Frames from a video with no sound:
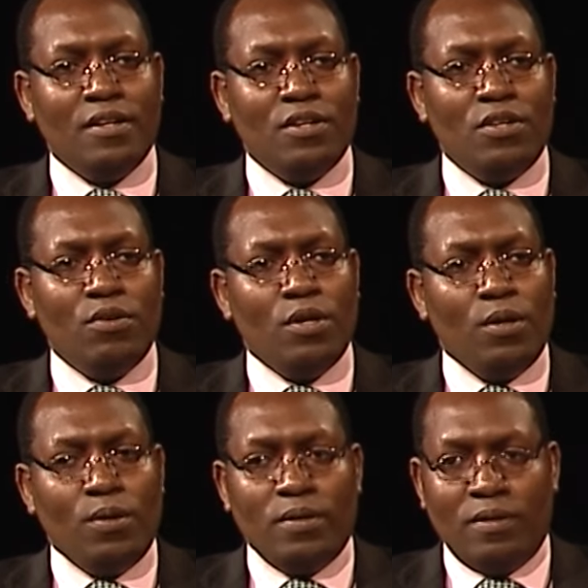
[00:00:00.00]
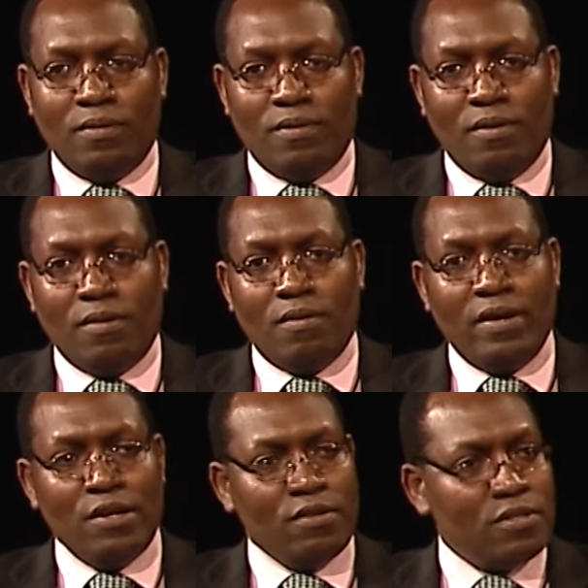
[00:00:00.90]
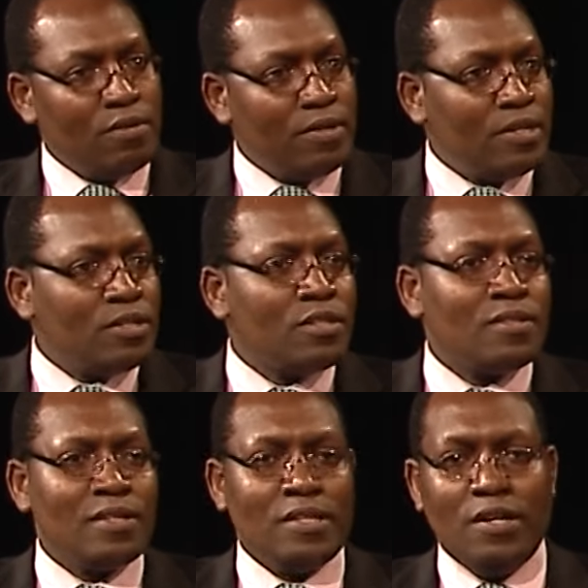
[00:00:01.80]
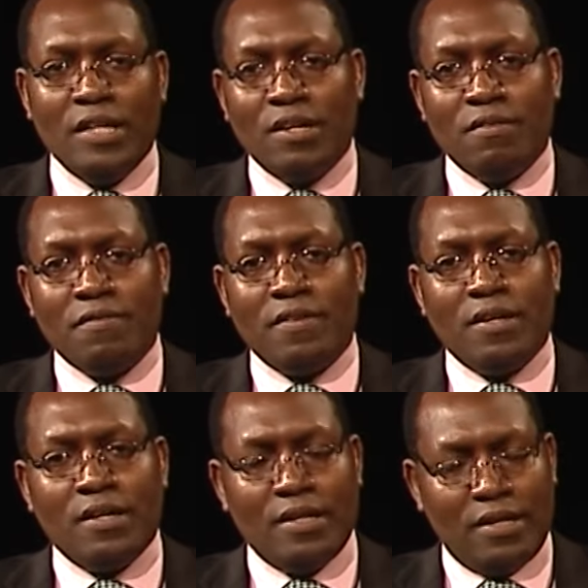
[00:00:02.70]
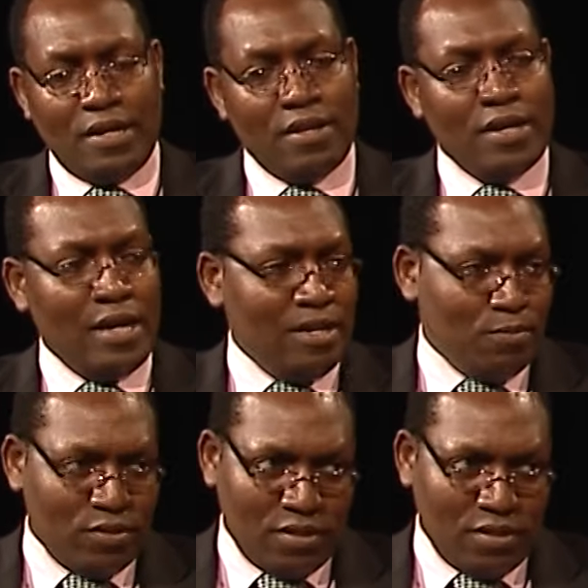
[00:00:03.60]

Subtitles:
you know, rhinoceros, the killing of other animals